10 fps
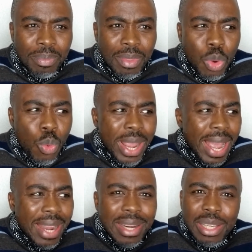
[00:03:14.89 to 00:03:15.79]
we are
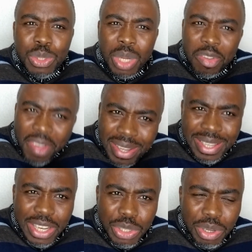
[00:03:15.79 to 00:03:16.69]
in 21st
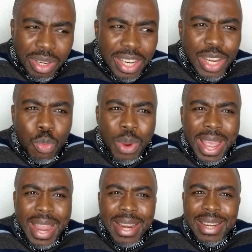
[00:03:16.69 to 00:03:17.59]
century, we are
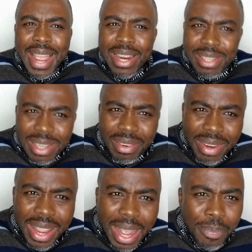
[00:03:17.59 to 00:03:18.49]
in
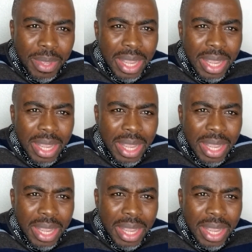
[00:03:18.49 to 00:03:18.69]
Nigeria,